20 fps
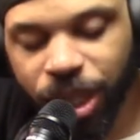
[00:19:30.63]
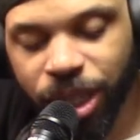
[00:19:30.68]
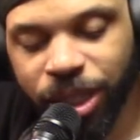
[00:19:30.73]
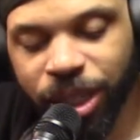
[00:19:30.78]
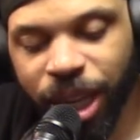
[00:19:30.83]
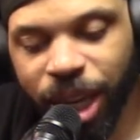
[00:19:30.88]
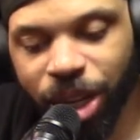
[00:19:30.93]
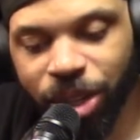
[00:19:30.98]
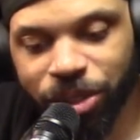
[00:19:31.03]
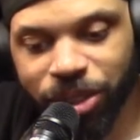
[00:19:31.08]

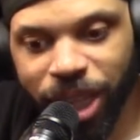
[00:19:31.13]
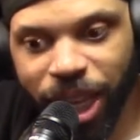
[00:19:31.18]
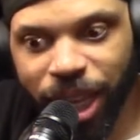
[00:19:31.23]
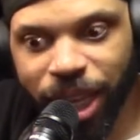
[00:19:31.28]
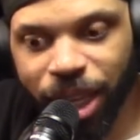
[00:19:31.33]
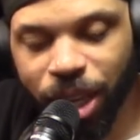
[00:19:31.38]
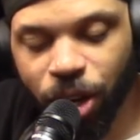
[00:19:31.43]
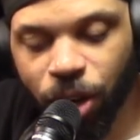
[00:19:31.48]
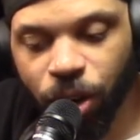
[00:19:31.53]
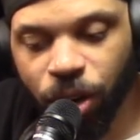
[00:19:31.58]
Now
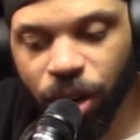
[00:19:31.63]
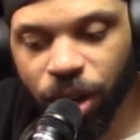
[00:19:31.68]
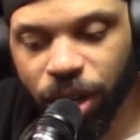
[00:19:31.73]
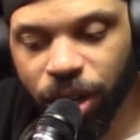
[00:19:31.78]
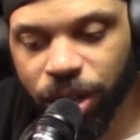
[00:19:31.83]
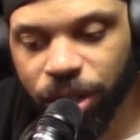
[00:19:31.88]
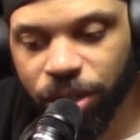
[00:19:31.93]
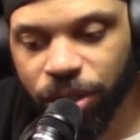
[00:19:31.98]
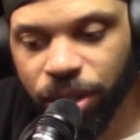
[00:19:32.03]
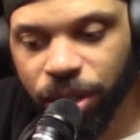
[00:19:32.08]
they
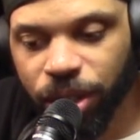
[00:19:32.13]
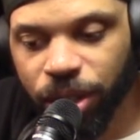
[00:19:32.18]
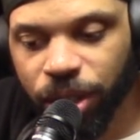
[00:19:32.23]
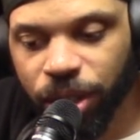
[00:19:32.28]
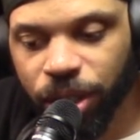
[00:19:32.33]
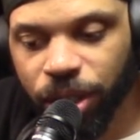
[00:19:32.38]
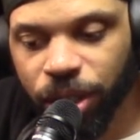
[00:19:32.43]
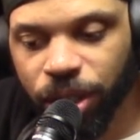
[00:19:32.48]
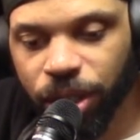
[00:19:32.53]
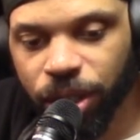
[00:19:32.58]
are
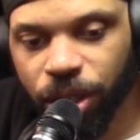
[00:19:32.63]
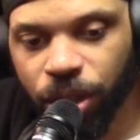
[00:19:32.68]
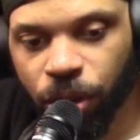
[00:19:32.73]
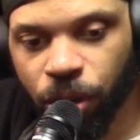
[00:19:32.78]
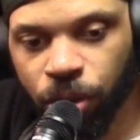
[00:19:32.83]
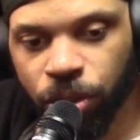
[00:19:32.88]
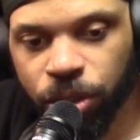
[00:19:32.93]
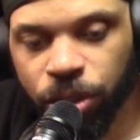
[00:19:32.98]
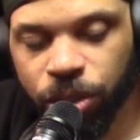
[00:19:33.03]
on